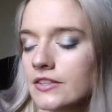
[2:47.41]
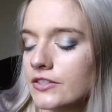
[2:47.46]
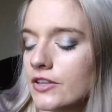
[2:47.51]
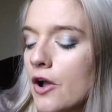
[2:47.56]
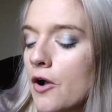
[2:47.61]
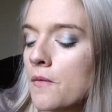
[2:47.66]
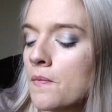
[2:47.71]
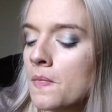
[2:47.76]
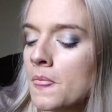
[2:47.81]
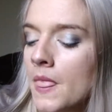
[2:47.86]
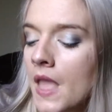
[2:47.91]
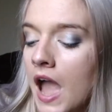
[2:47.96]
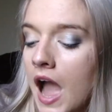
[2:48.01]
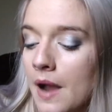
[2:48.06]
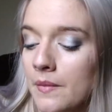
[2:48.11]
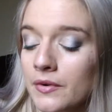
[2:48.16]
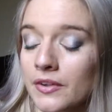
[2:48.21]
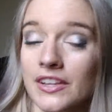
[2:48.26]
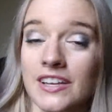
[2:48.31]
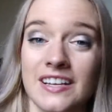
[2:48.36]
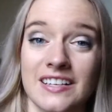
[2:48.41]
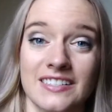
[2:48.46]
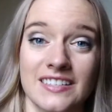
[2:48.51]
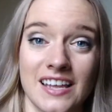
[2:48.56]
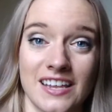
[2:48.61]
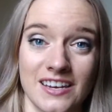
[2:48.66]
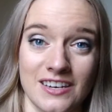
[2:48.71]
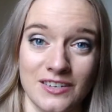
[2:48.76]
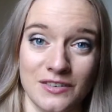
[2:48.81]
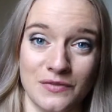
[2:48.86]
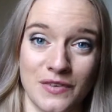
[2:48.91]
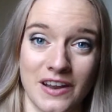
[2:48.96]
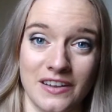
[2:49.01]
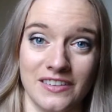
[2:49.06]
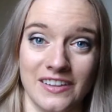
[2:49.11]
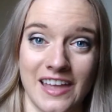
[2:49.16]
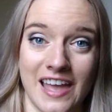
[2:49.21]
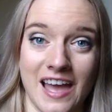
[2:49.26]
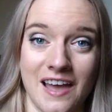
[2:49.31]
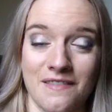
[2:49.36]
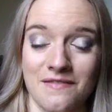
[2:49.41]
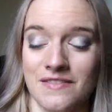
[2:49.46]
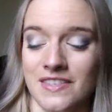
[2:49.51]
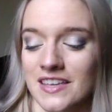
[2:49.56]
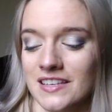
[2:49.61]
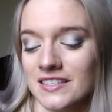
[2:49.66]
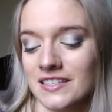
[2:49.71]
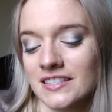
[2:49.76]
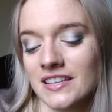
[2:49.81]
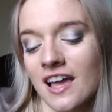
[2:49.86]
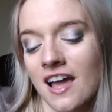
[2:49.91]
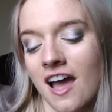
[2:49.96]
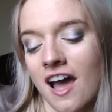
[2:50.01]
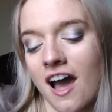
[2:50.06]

So I'm really excited to finally have this.